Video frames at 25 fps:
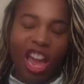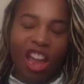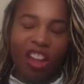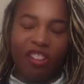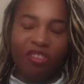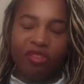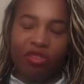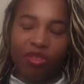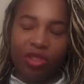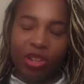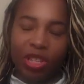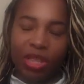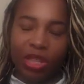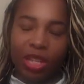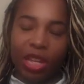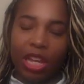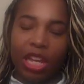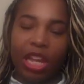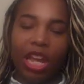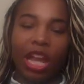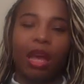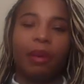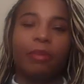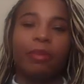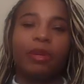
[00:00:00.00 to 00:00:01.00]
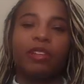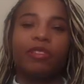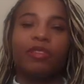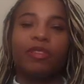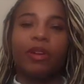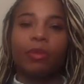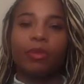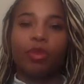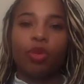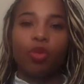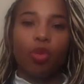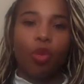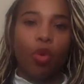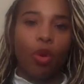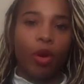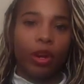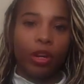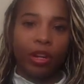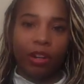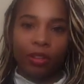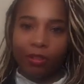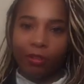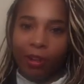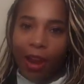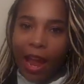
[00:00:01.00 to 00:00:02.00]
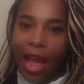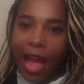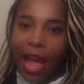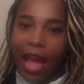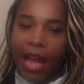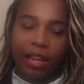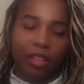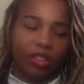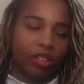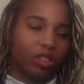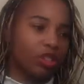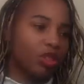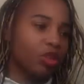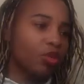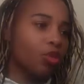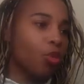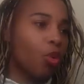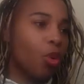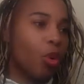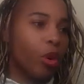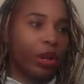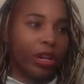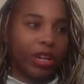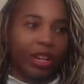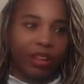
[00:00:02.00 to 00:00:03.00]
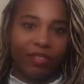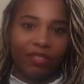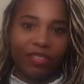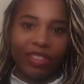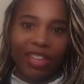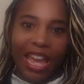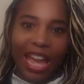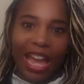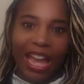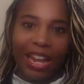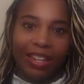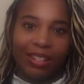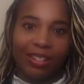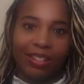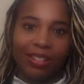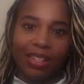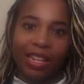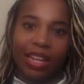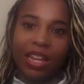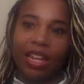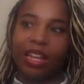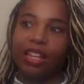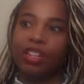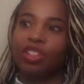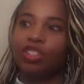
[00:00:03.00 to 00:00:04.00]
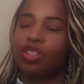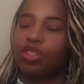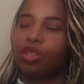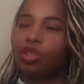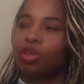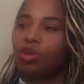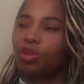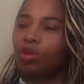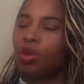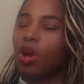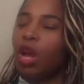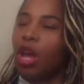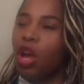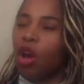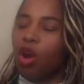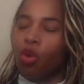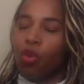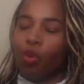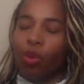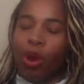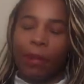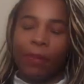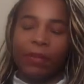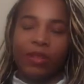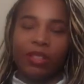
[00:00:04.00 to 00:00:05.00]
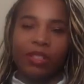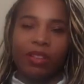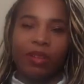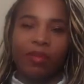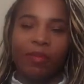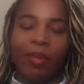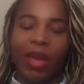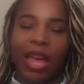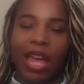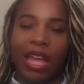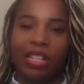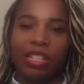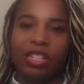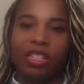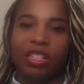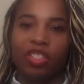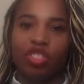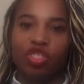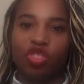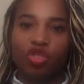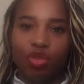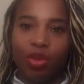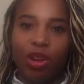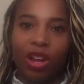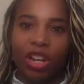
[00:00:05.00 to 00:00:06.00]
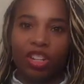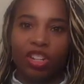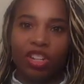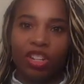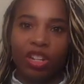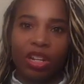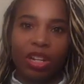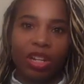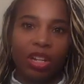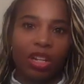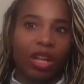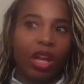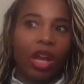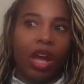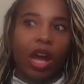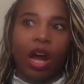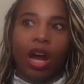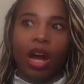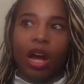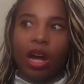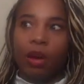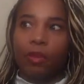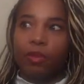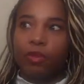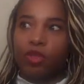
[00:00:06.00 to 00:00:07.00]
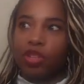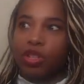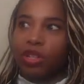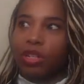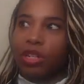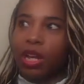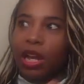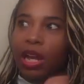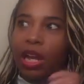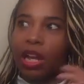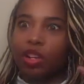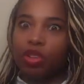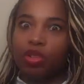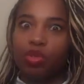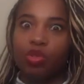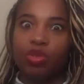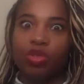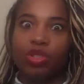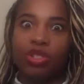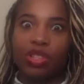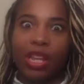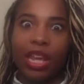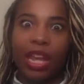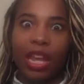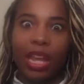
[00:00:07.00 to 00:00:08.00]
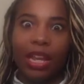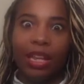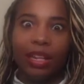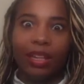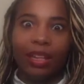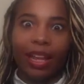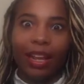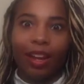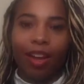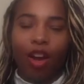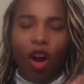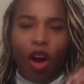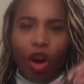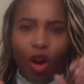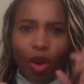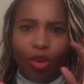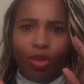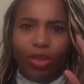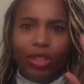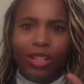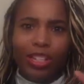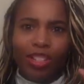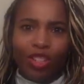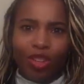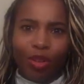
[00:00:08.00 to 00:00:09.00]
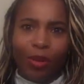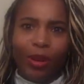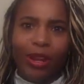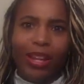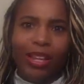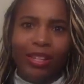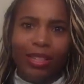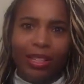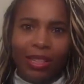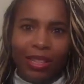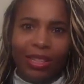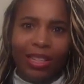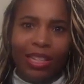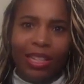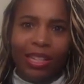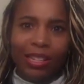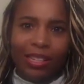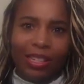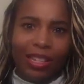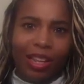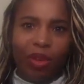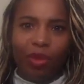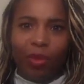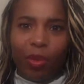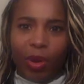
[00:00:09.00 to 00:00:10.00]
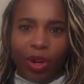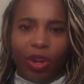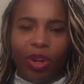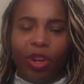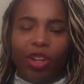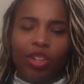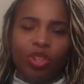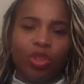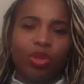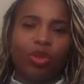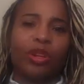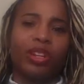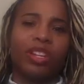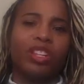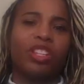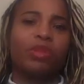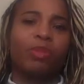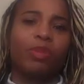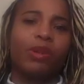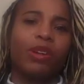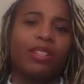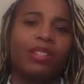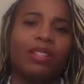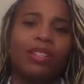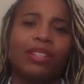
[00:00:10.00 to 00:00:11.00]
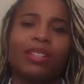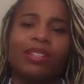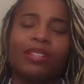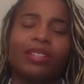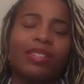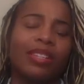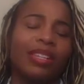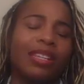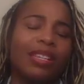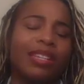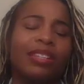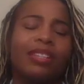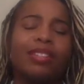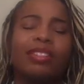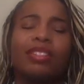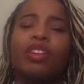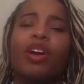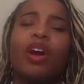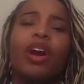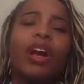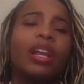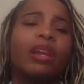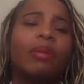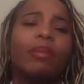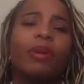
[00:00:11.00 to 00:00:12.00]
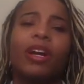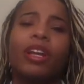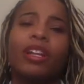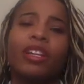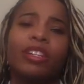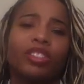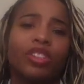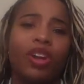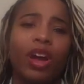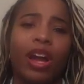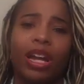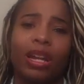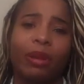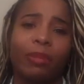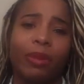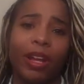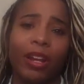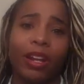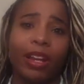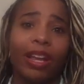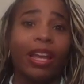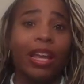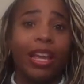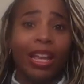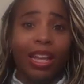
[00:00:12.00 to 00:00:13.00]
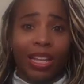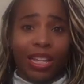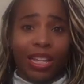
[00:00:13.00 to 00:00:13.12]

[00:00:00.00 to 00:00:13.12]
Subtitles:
Everything. I mean, from the war in Iraq to the war in Afghanistan to weapons of mass destruction, Saddam Hussein, like all these crazy things that went on during his presidency. He's talking about it.